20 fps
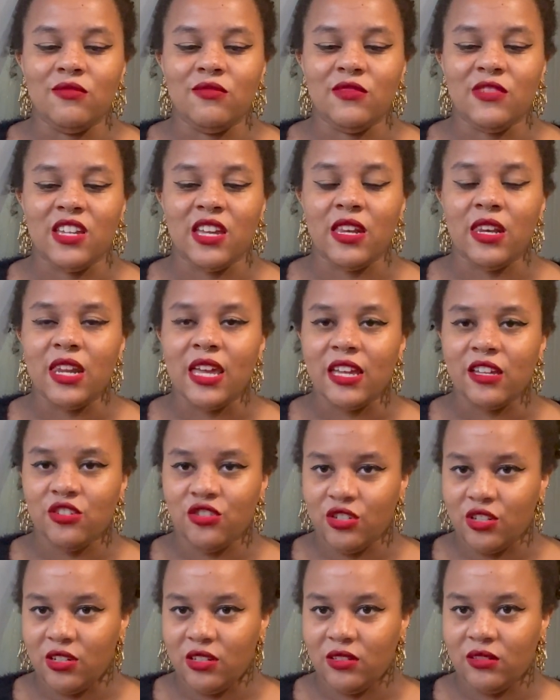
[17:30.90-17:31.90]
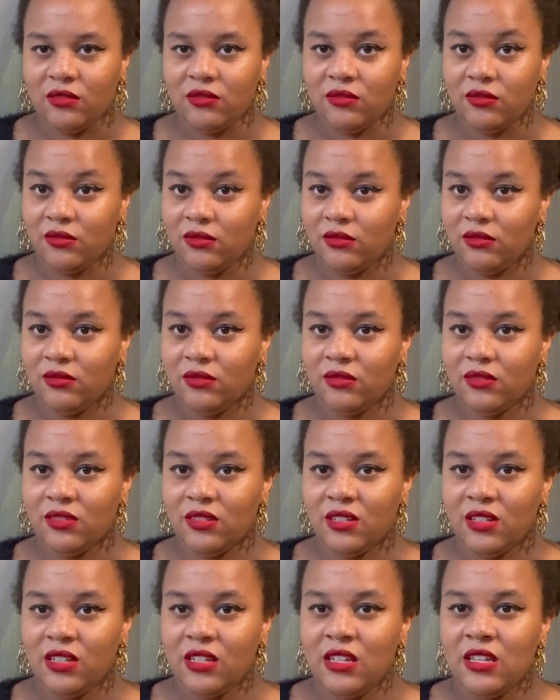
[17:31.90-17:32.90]
connection,
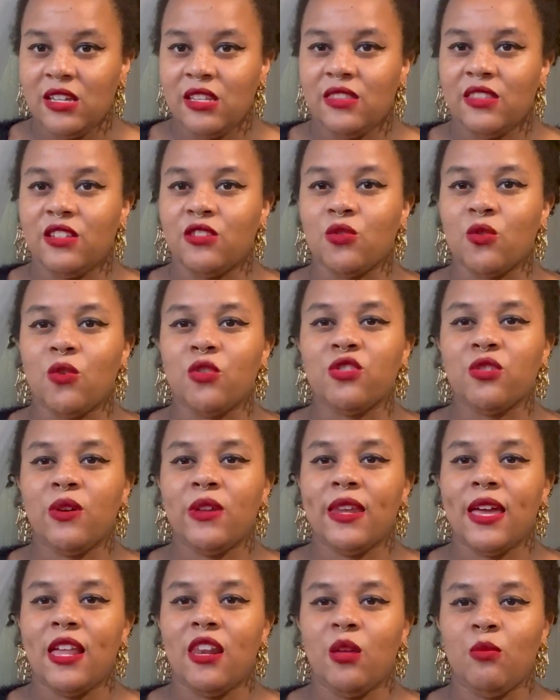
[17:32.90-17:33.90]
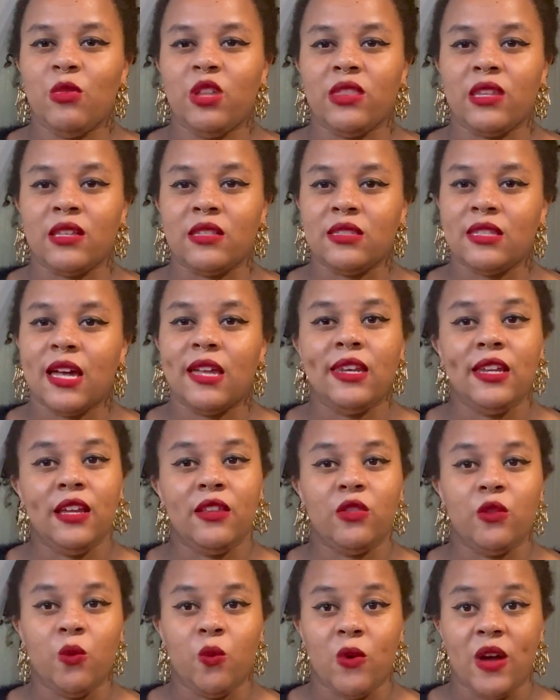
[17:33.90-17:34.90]
there's also an element that's standing
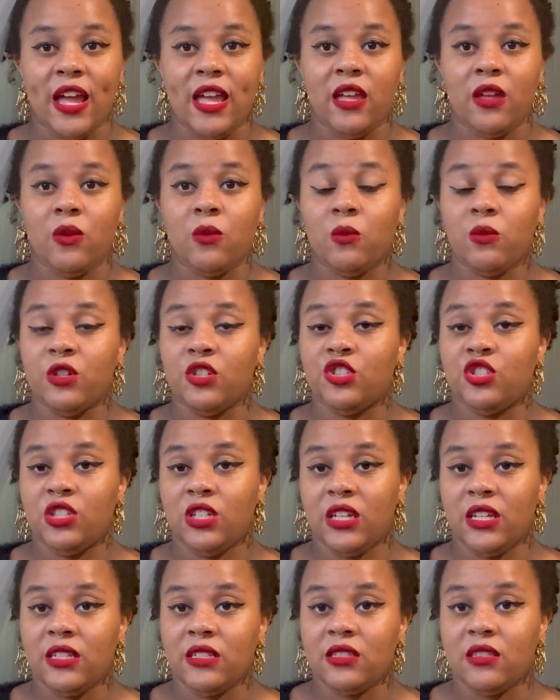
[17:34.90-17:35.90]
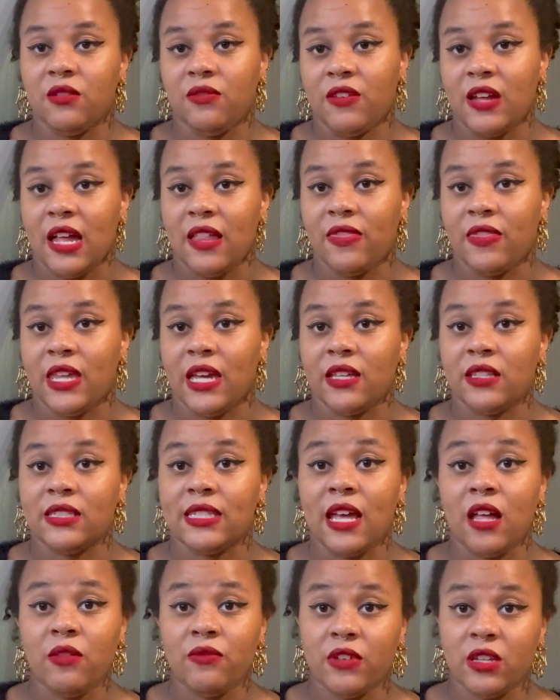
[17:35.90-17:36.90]
in the way, which is the fact that
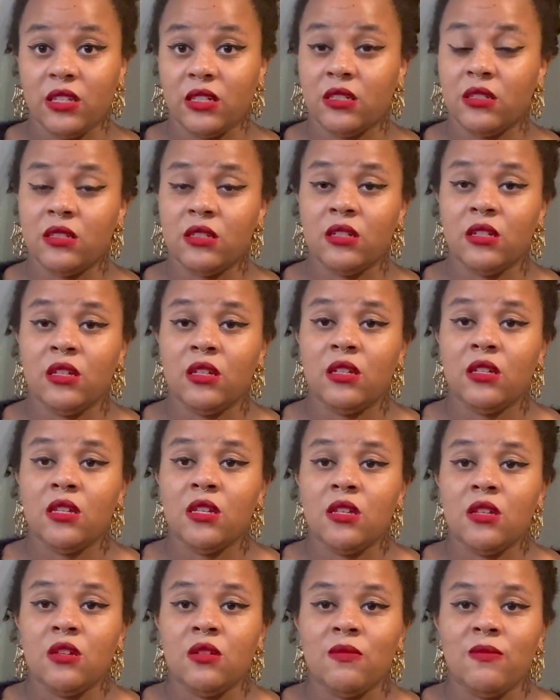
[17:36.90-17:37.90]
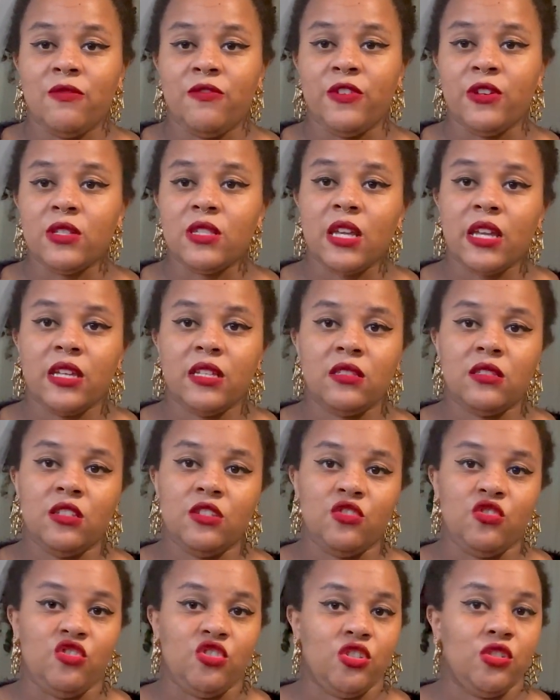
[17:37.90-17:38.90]
Selvin feels like it's
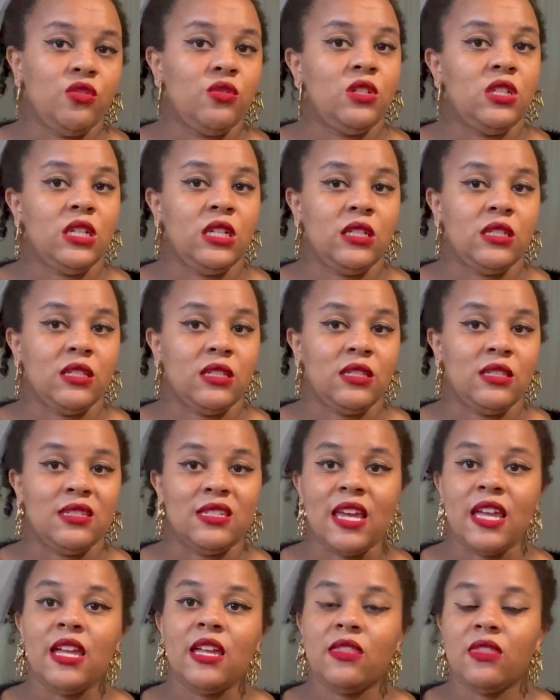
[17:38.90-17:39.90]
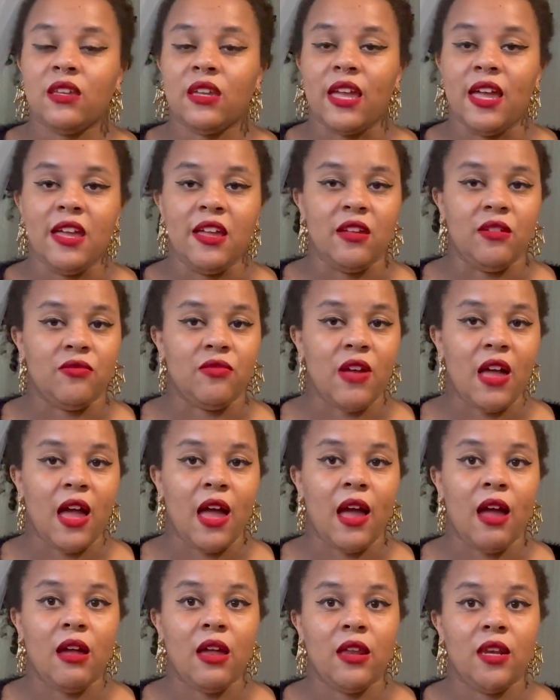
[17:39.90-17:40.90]
his duty to stay in the cave
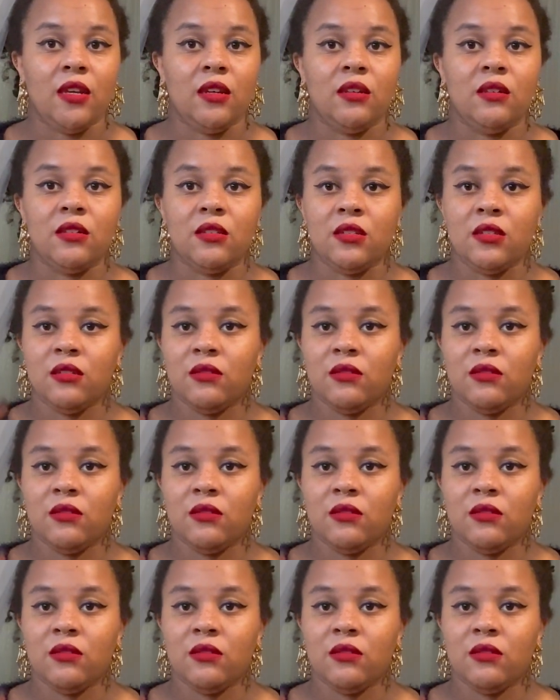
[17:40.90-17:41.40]
and